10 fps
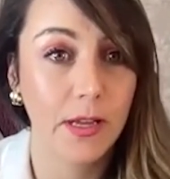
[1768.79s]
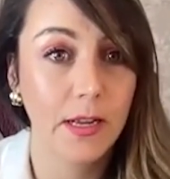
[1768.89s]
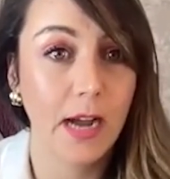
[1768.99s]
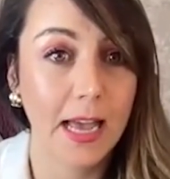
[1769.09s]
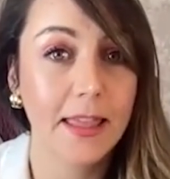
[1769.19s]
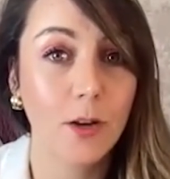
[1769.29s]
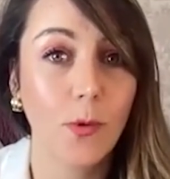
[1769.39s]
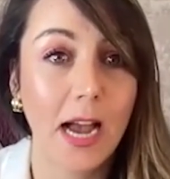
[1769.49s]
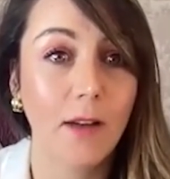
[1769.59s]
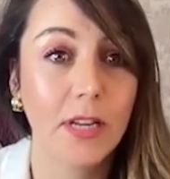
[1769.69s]
I think
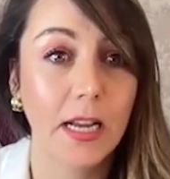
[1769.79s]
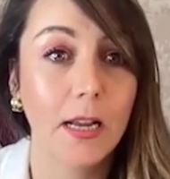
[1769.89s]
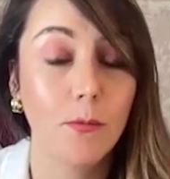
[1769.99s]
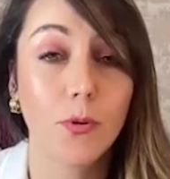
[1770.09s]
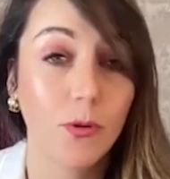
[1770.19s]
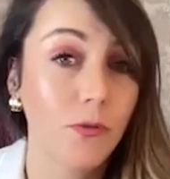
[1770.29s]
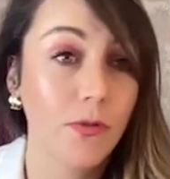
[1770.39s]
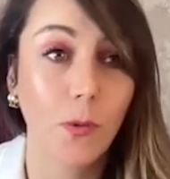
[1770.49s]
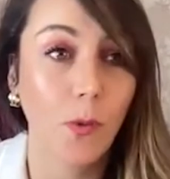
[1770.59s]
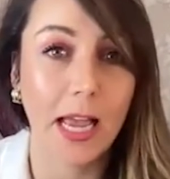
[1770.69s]
we have to
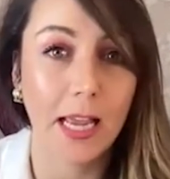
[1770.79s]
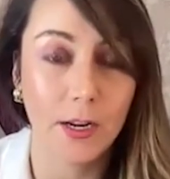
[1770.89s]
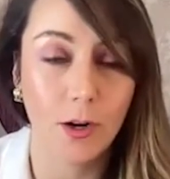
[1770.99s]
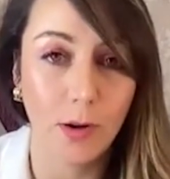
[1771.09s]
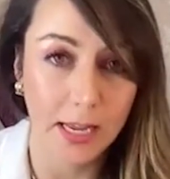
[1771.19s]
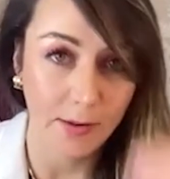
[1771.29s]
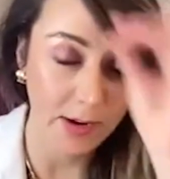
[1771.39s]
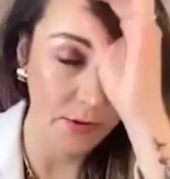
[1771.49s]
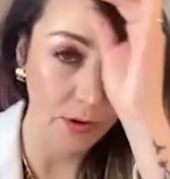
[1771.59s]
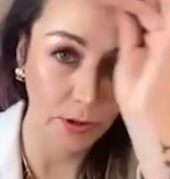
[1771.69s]
improve the way, even
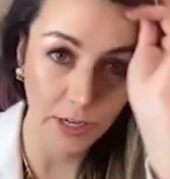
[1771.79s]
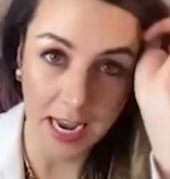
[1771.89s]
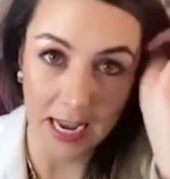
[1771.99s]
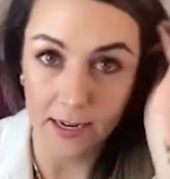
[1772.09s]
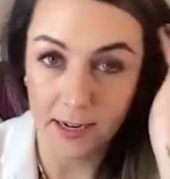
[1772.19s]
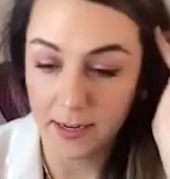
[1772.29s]
if you look at